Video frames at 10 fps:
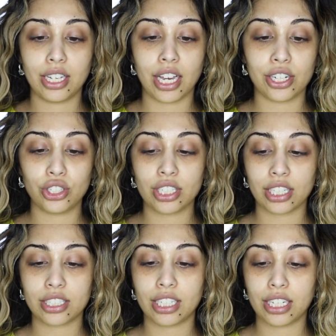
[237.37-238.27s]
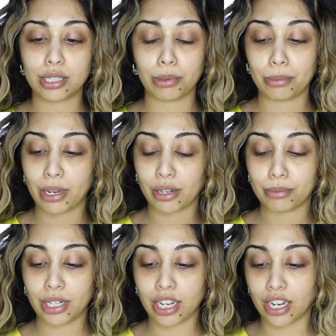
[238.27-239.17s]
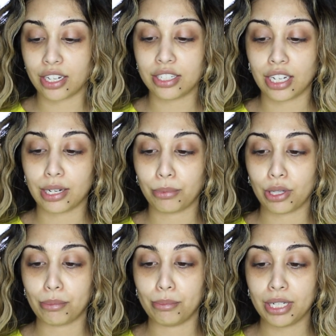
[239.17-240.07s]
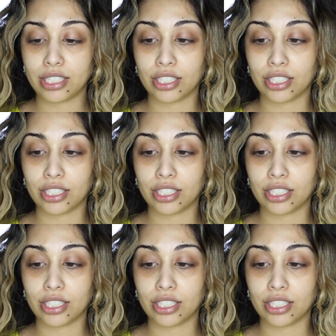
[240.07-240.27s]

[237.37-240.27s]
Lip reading: I just like to take some on the back of my hand, and I'm going to mix